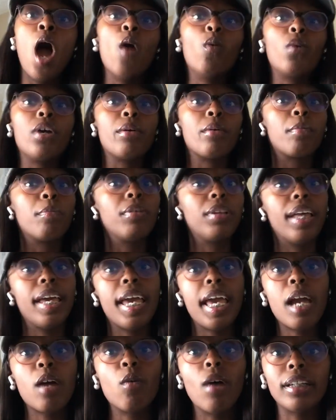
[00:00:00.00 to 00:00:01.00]
We were
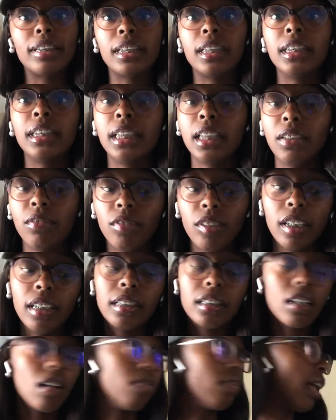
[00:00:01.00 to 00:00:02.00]
playing, watching TV,
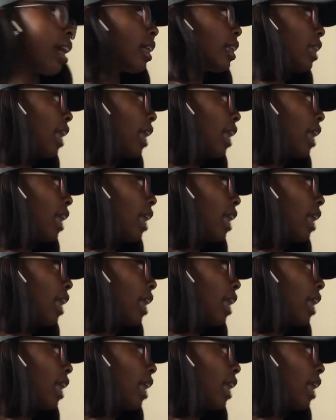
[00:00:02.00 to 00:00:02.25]
stuff like